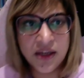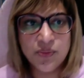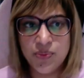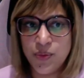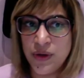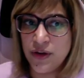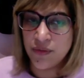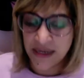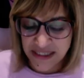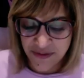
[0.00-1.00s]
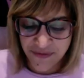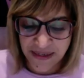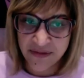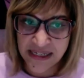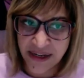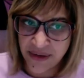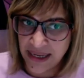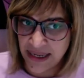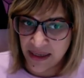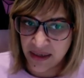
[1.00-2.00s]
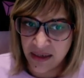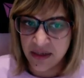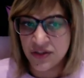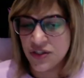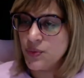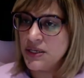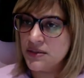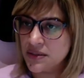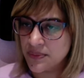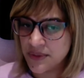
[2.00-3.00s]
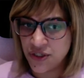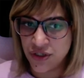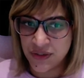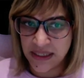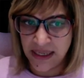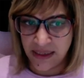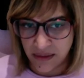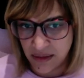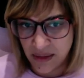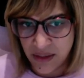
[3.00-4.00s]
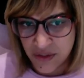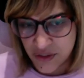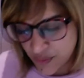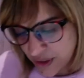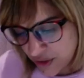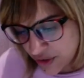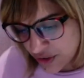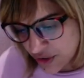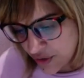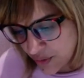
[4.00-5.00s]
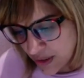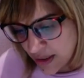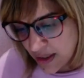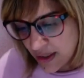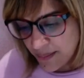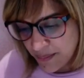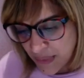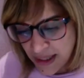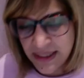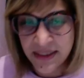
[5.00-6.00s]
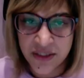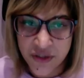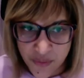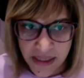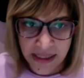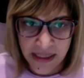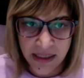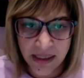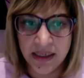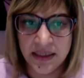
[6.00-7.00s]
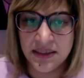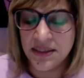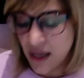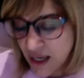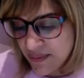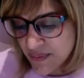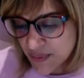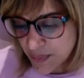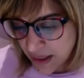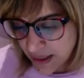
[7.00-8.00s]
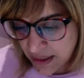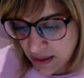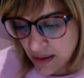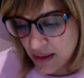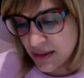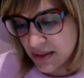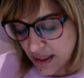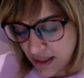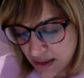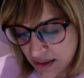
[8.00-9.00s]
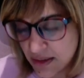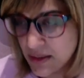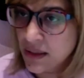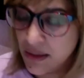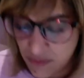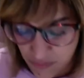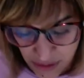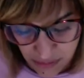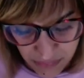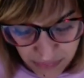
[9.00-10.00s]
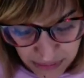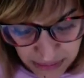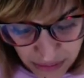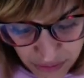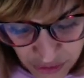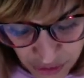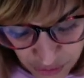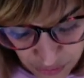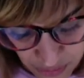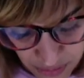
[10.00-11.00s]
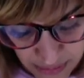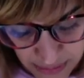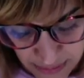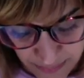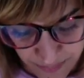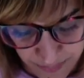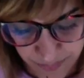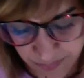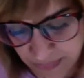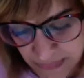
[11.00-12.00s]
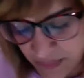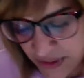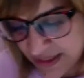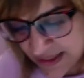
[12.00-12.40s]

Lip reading: but we already found out a, so we can substitute it in. So we're going to do minus 3 times by 6, right? So minus